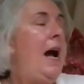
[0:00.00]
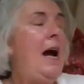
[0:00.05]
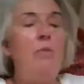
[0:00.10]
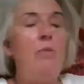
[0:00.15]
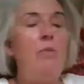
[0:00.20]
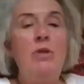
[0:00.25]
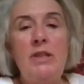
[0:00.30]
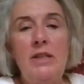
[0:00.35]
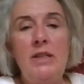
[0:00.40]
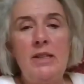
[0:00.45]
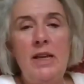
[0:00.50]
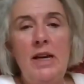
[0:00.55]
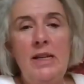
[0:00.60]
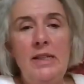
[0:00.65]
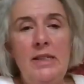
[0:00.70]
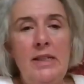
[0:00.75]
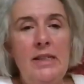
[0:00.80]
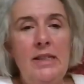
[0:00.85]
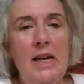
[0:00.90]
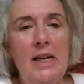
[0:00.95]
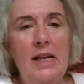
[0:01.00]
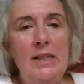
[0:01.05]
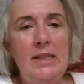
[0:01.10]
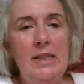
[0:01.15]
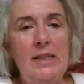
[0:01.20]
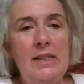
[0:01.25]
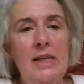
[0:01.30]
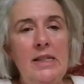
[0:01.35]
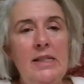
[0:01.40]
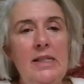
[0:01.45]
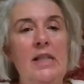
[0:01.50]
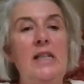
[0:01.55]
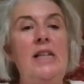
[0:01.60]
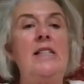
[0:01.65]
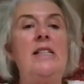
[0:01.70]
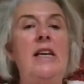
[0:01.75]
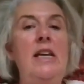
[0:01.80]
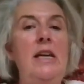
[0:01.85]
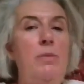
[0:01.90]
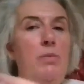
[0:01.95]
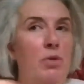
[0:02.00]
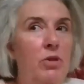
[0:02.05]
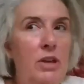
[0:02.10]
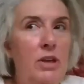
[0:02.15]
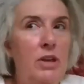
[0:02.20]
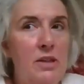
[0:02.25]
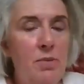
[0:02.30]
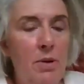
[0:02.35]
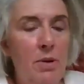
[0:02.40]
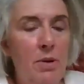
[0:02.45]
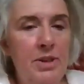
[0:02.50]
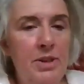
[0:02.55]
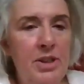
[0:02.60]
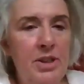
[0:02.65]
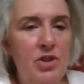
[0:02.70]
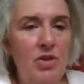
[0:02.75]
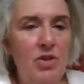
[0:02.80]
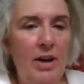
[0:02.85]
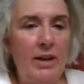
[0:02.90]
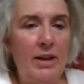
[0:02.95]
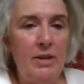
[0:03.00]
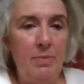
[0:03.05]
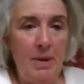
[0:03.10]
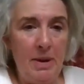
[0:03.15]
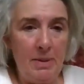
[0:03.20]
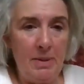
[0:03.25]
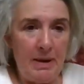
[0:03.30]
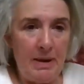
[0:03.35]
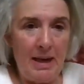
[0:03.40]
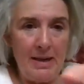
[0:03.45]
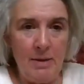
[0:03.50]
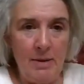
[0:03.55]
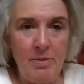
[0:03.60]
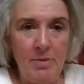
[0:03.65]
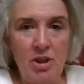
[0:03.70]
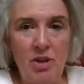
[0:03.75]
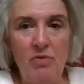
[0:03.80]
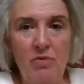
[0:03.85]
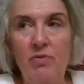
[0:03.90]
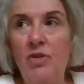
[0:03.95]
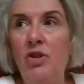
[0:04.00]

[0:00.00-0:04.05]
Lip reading: And what society tells us is let's keep all these women distracted by getting them to